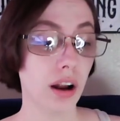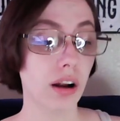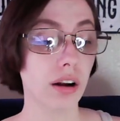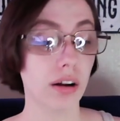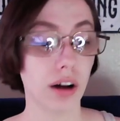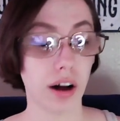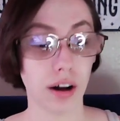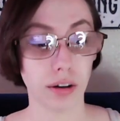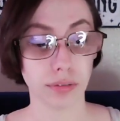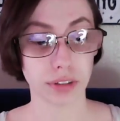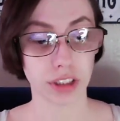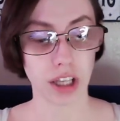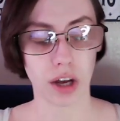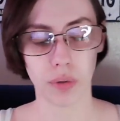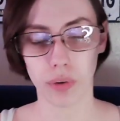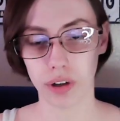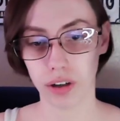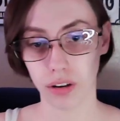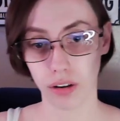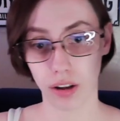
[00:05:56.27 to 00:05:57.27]
Um,
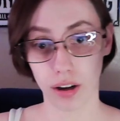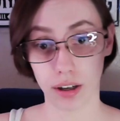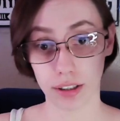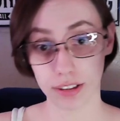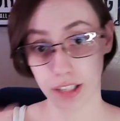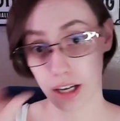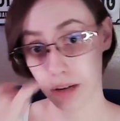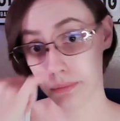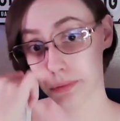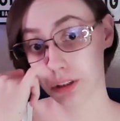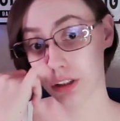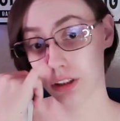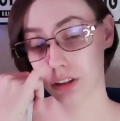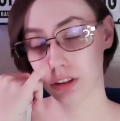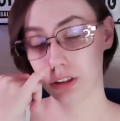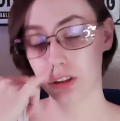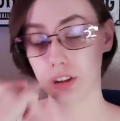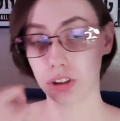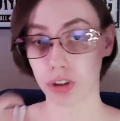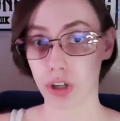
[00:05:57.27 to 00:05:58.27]
Samhain a lot of times is
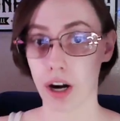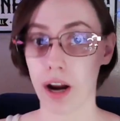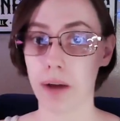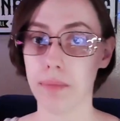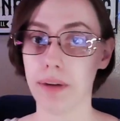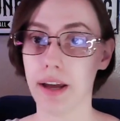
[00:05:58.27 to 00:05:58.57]
described